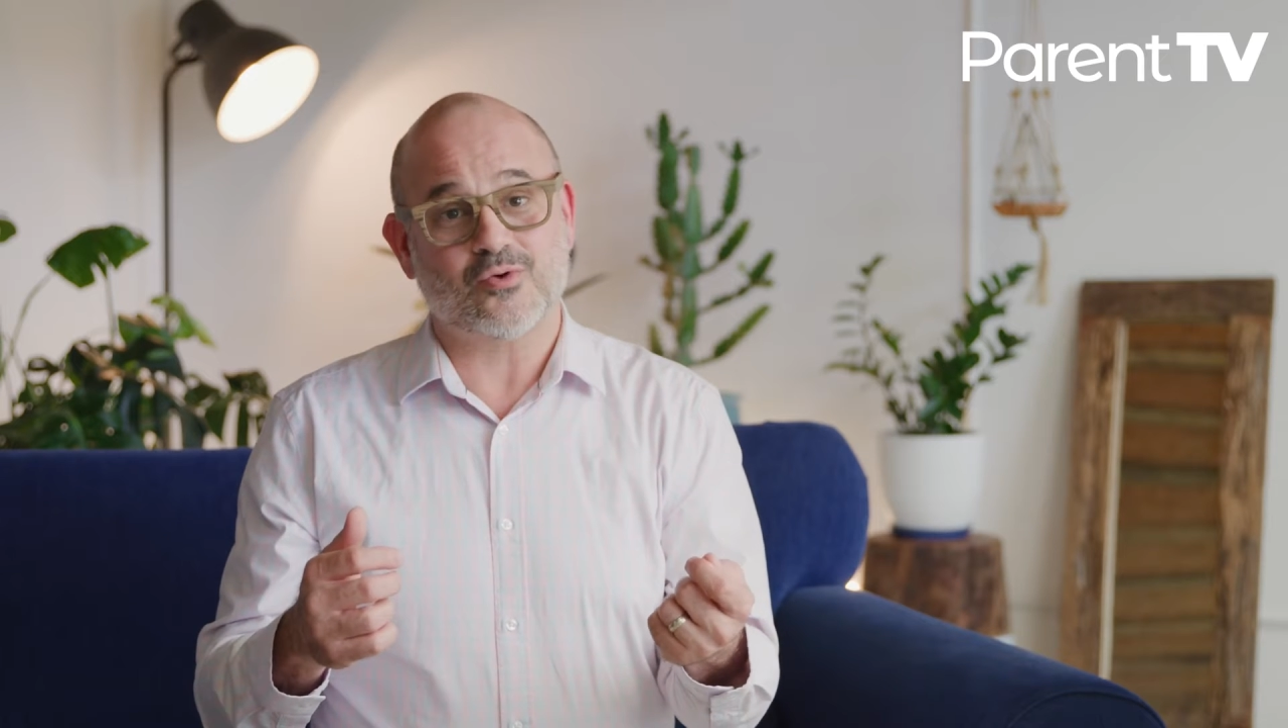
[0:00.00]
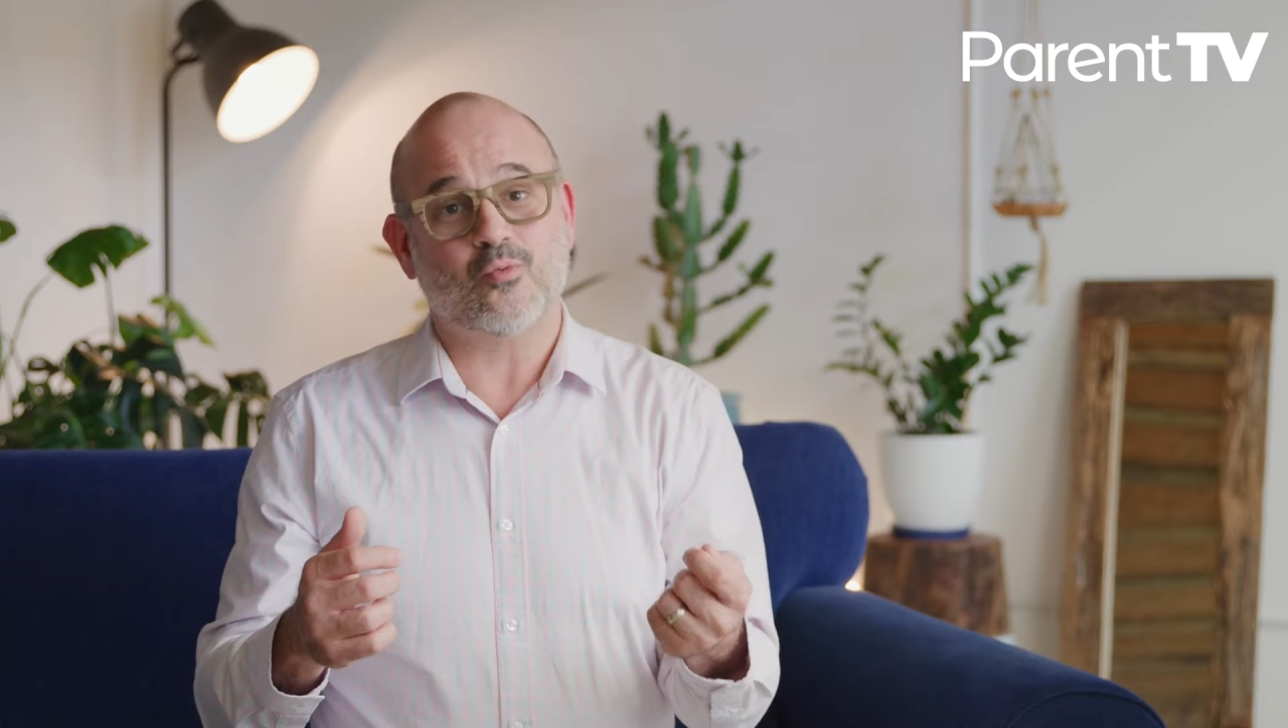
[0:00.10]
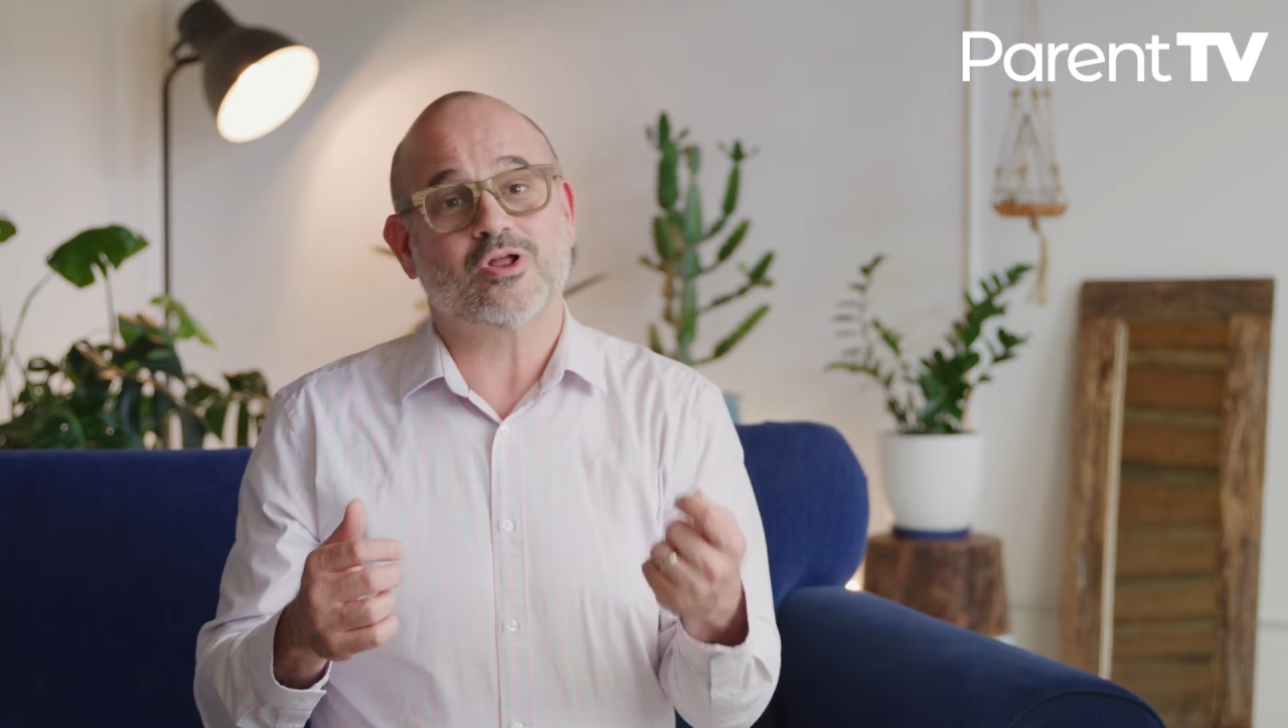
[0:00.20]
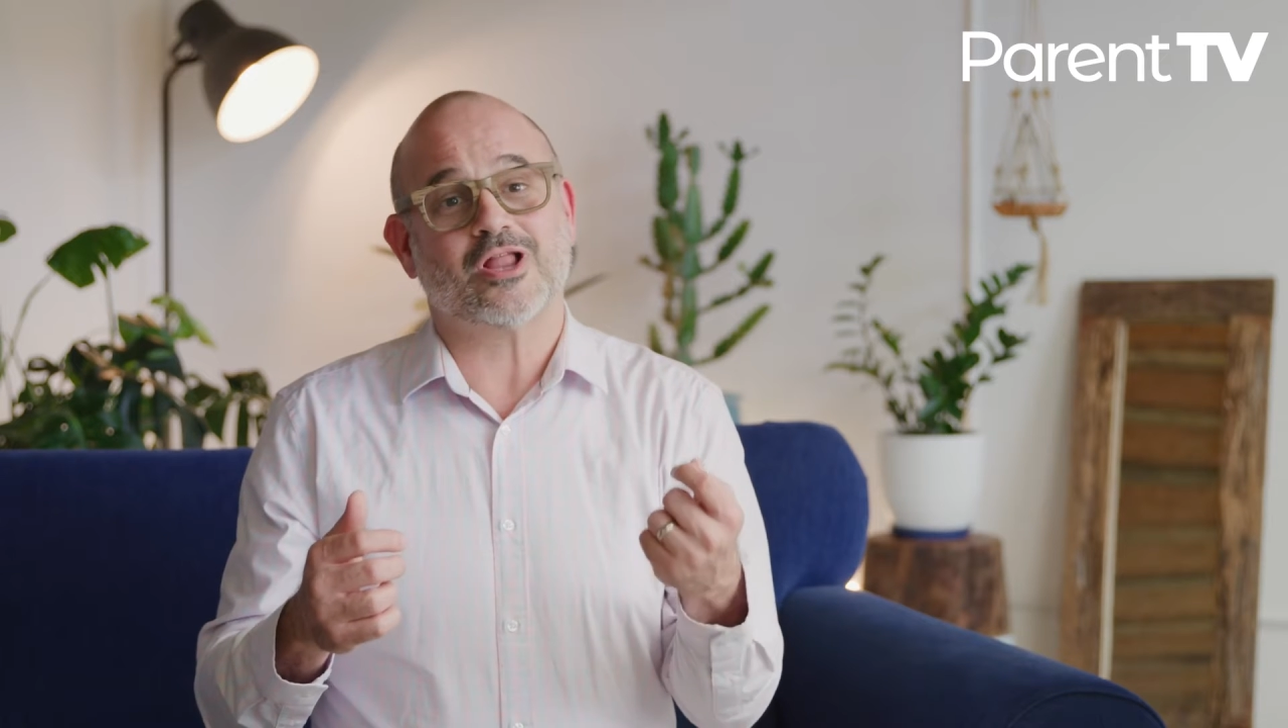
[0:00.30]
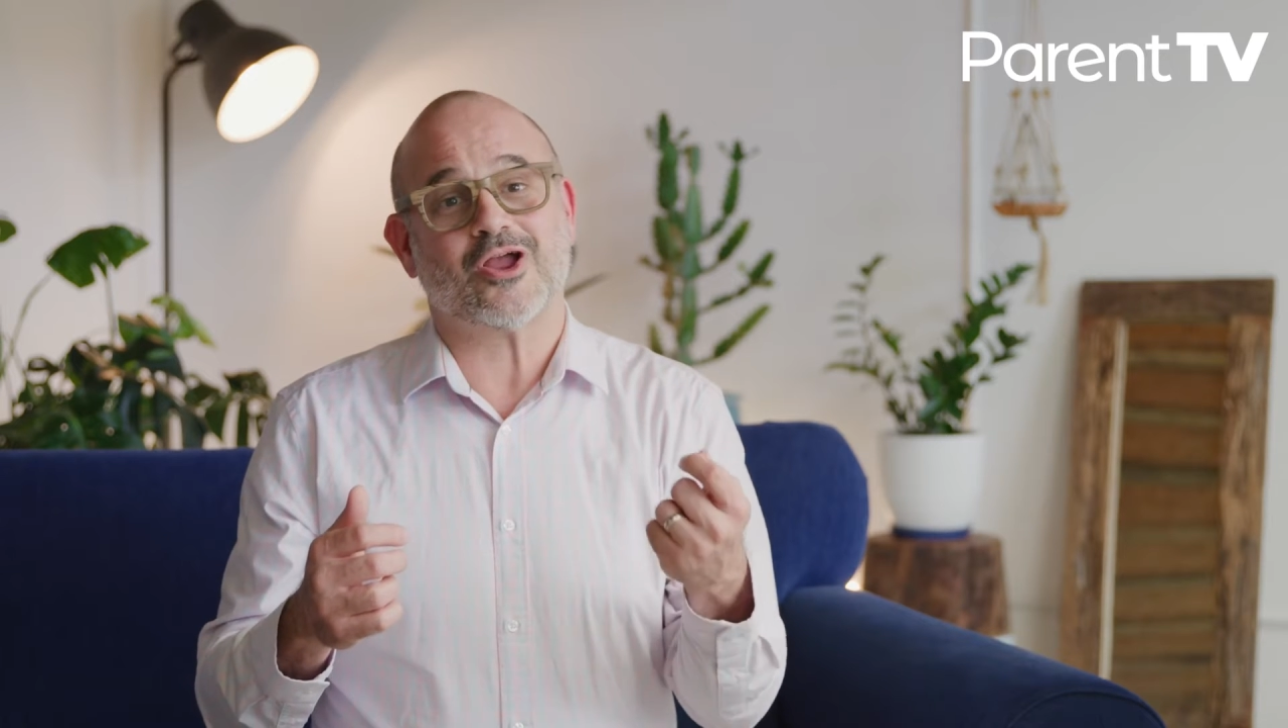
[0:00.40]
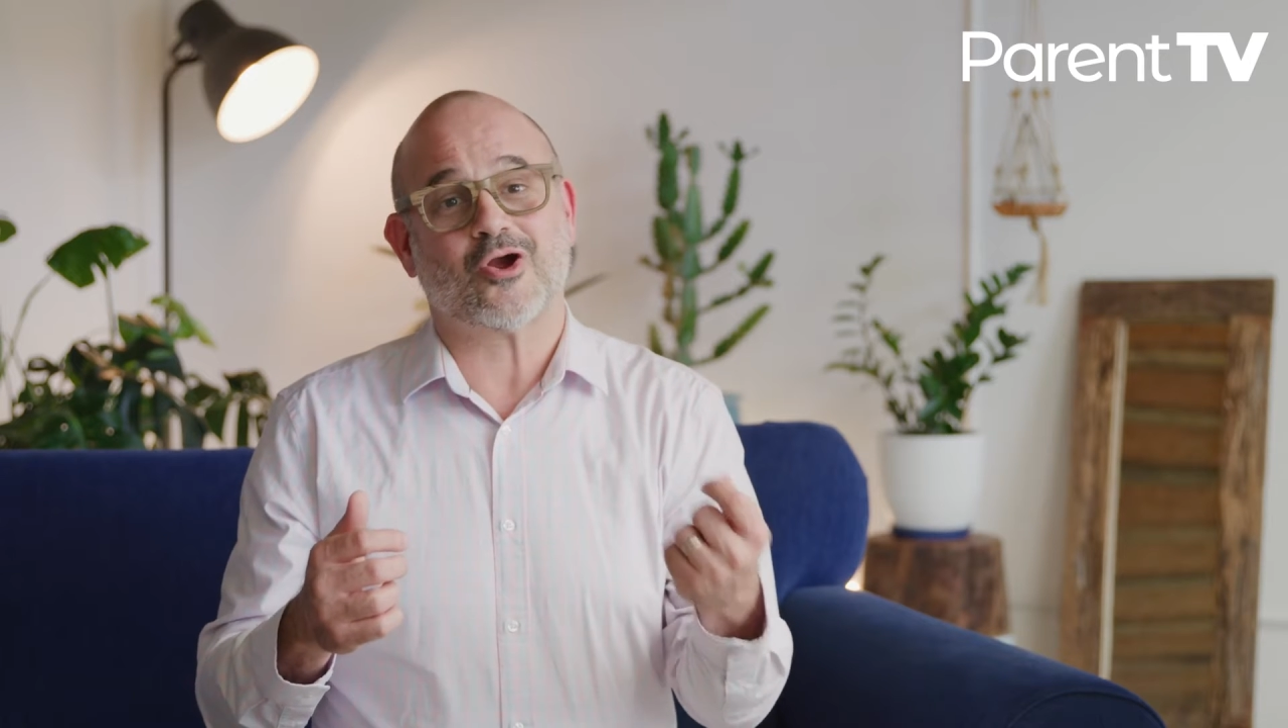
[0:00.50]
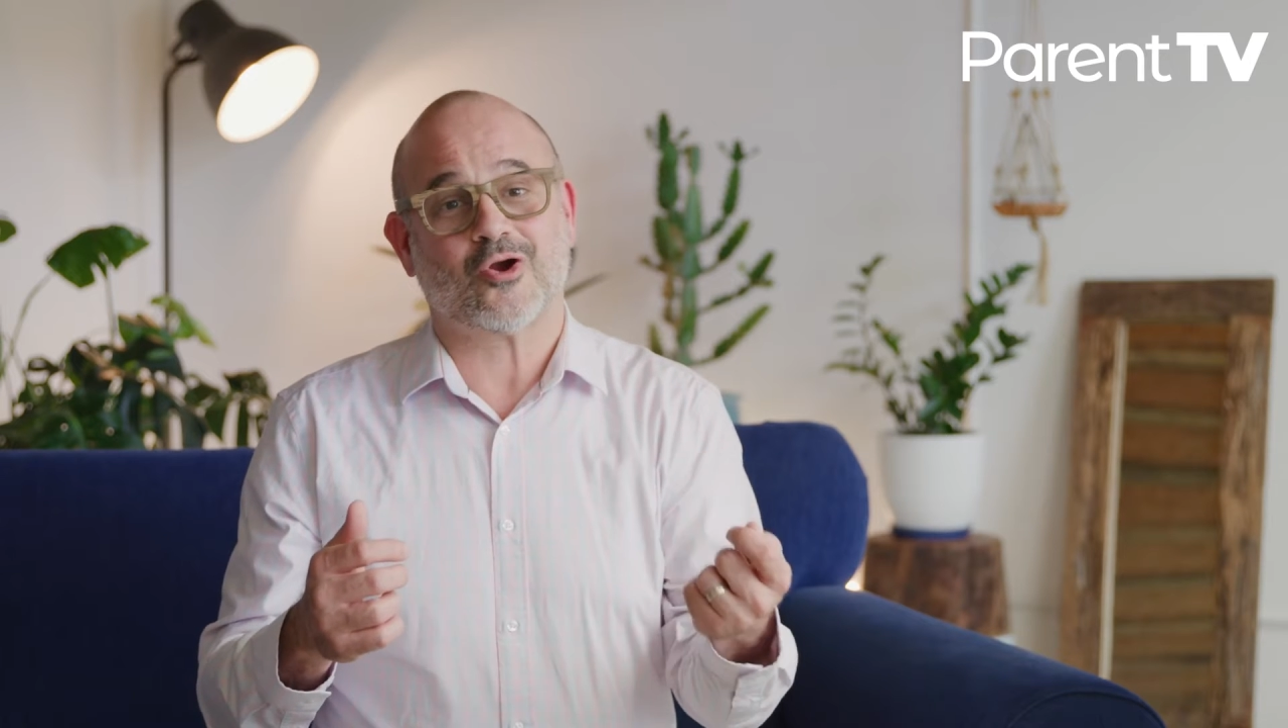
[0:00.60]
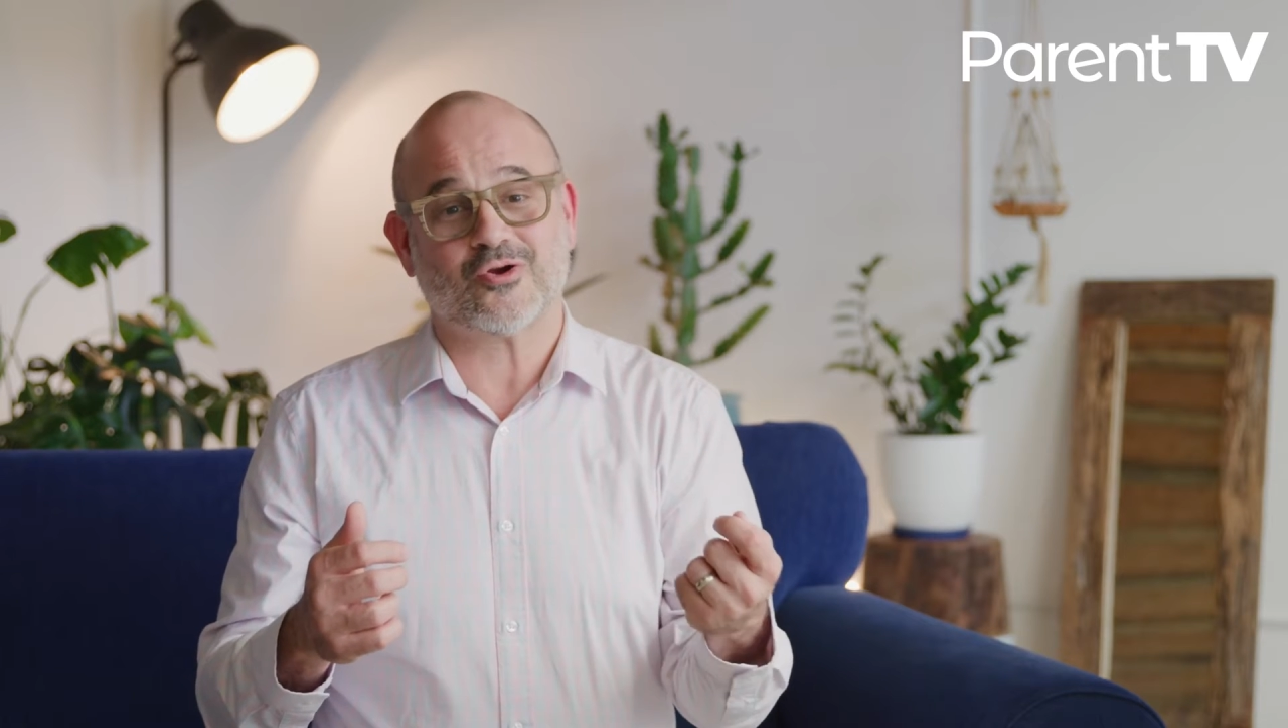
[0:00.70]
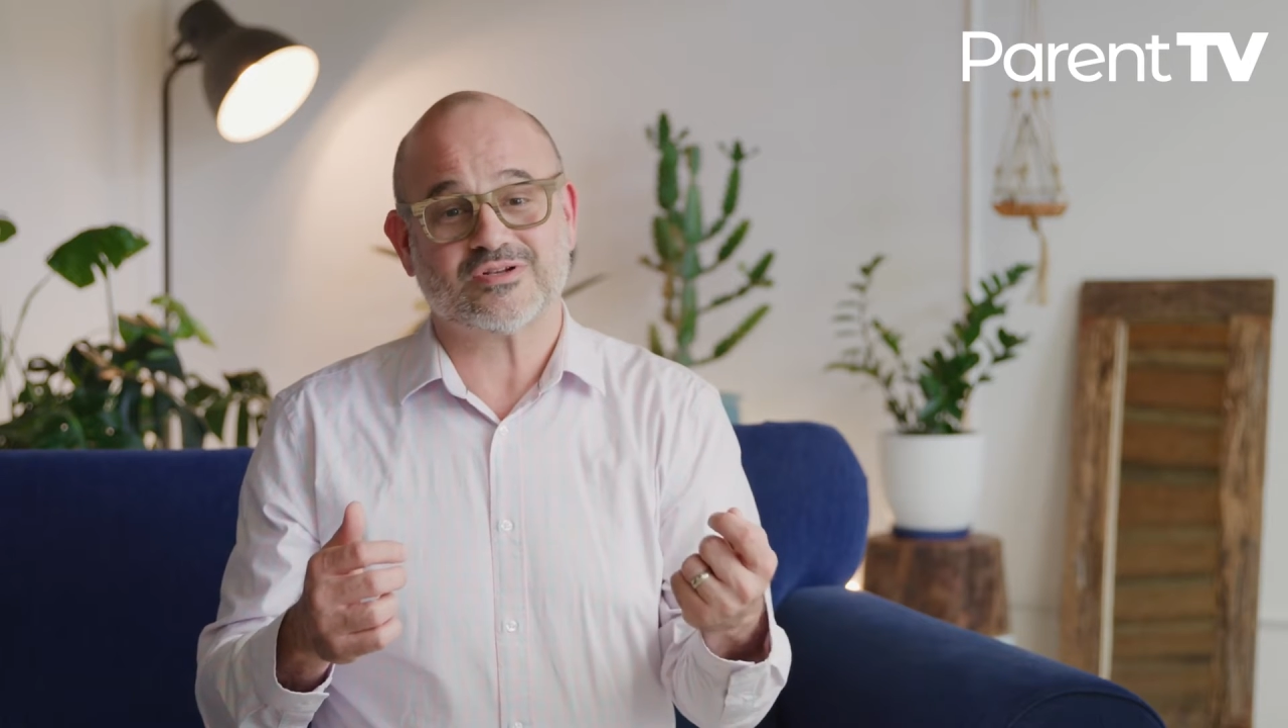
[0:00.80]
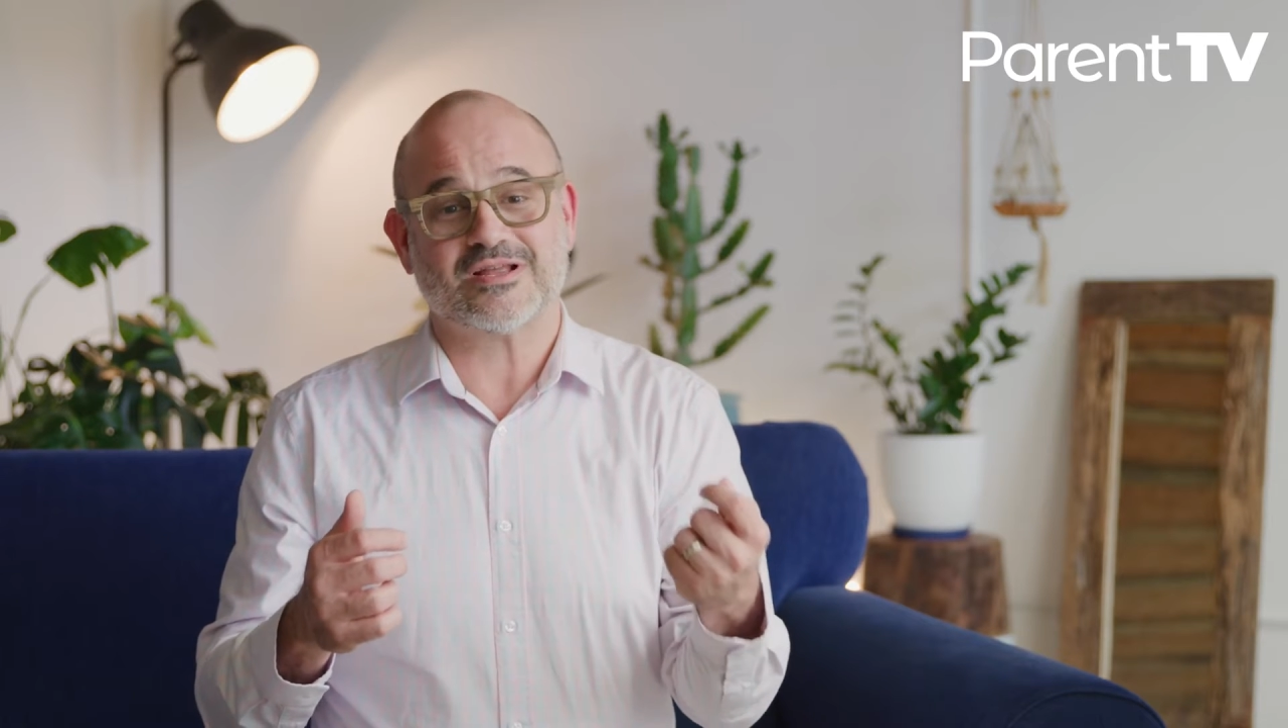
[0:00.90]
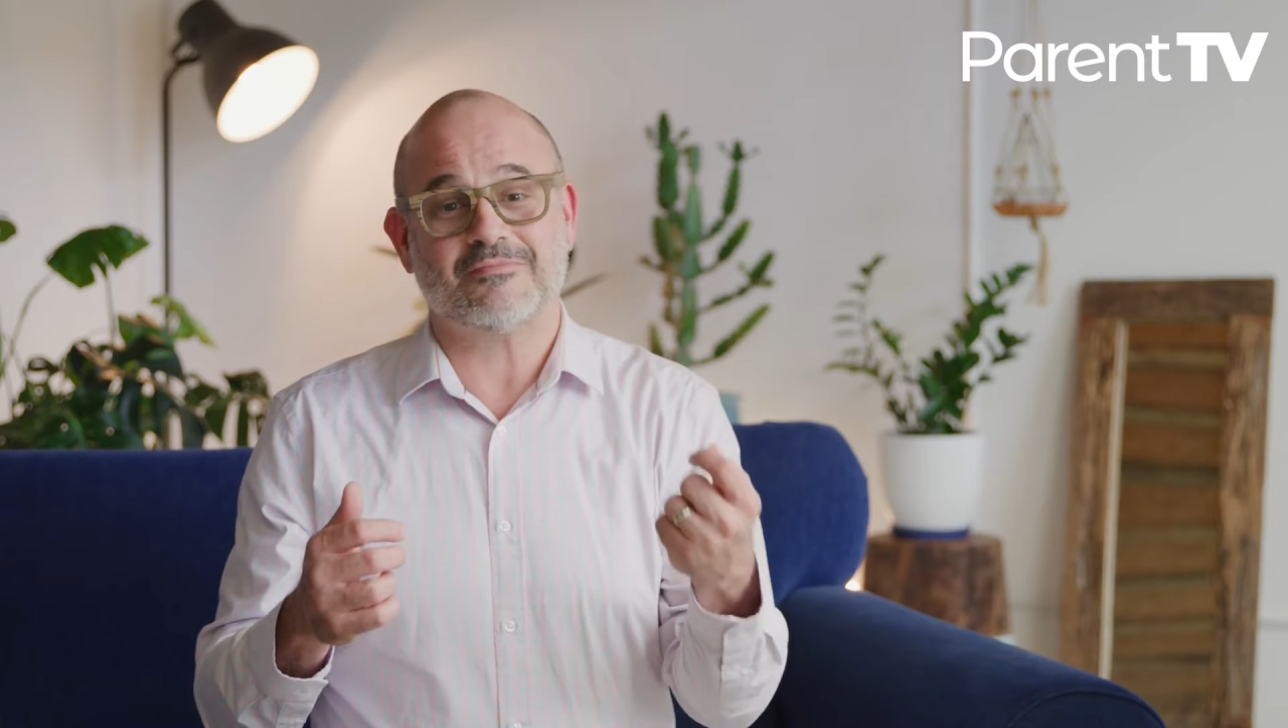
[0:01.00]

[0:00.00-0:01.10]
will I hurt